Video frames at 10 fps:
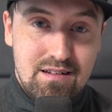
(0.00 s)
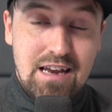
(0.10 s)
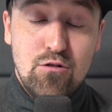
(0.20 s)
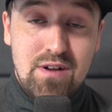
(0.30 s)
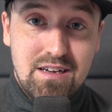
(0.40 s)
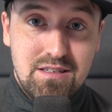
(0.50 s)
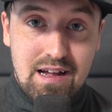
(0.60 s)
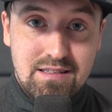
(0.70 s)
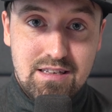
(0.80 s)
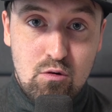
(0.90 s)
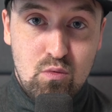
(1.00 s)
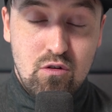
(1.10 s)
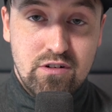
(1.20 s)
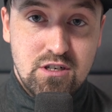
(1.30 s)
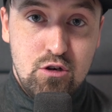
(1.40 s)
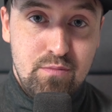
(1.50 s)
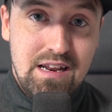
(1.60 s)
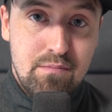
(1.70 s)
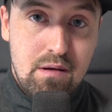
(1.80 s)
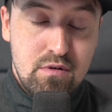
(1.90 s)
Indodax stands out with over 2
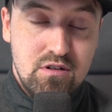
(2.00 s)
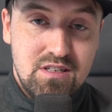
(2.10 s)
million members